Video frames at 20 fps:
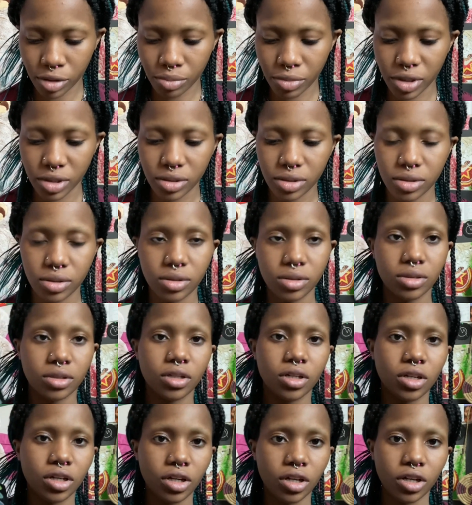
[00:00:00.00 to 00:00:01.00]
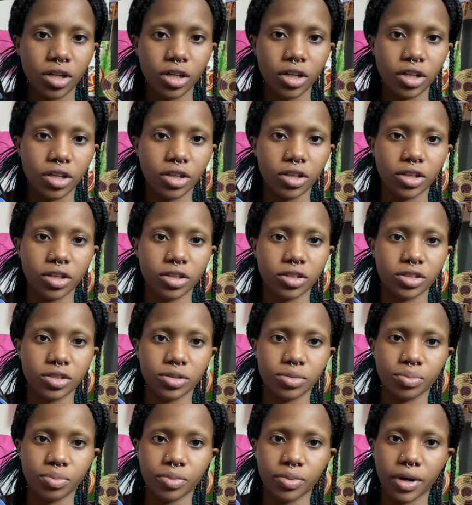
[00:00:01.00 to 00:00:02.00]
mix this
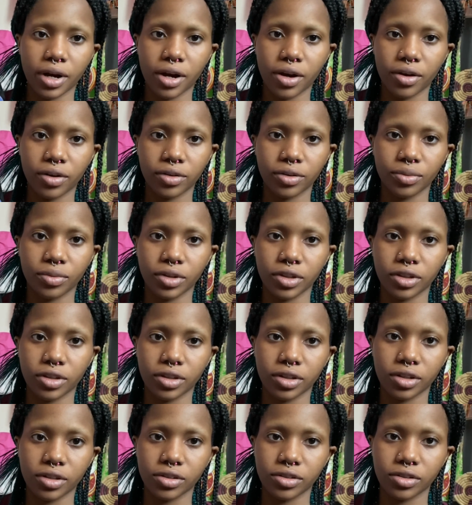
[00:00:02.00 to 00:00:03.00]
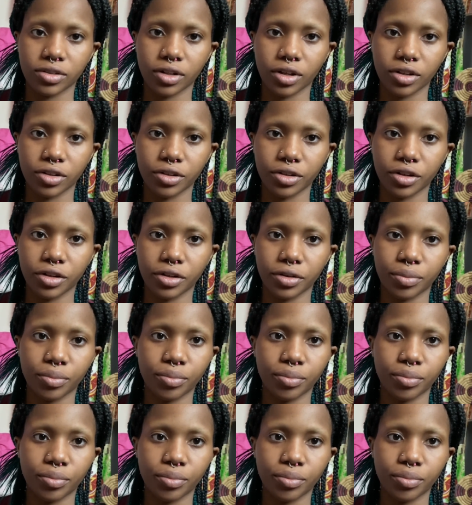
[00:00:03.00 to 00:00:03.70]
brown with this color.